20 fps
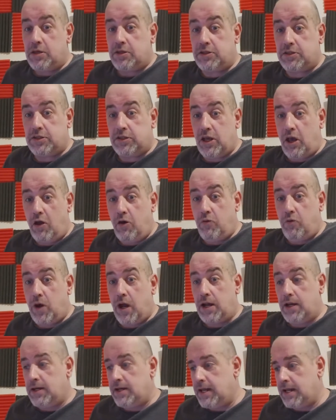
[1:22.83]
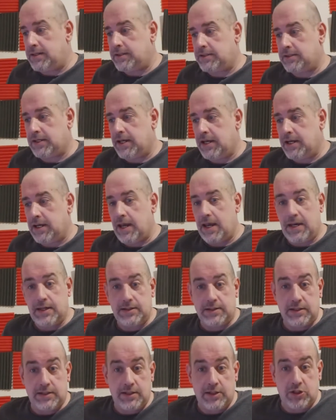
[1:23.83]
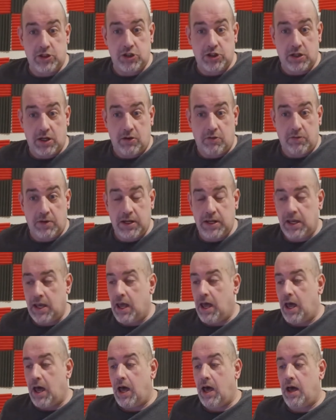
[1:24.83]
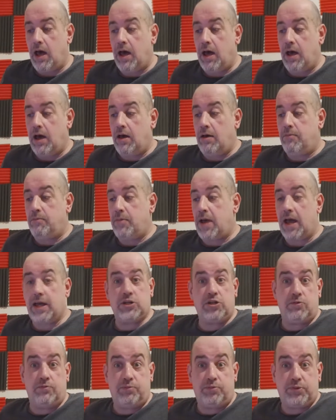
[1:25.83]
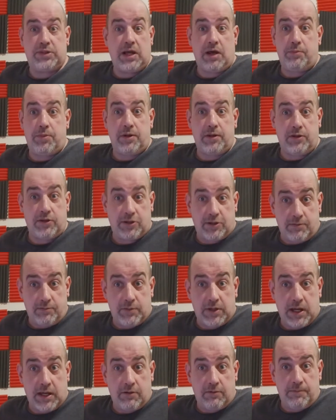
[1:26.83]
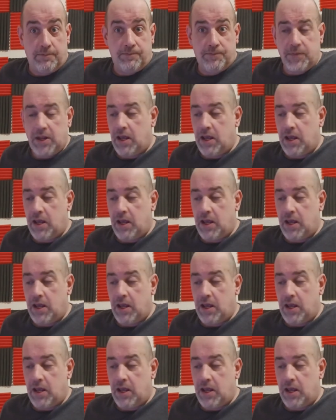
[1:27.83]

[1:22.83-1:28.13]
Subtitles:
So let's get into this, shall we? As you can tell by the thumbnail,